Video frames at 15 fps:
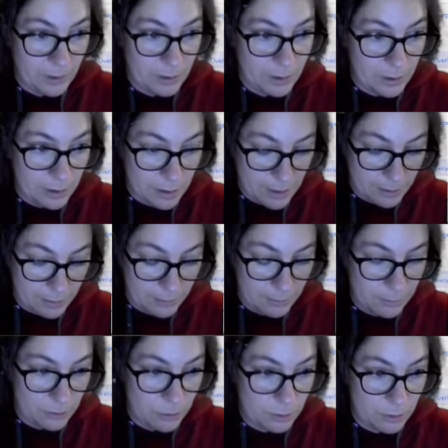en
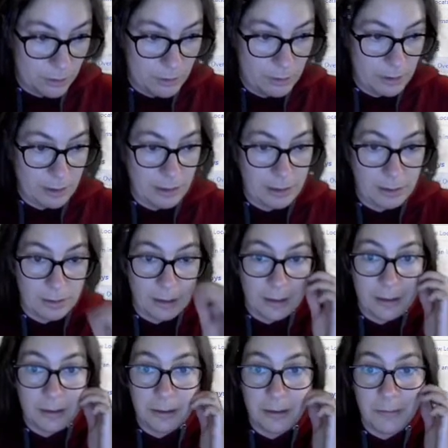and
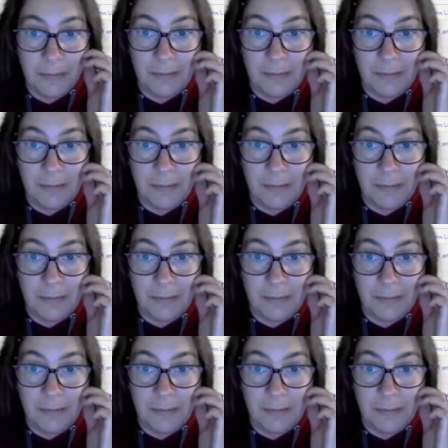that.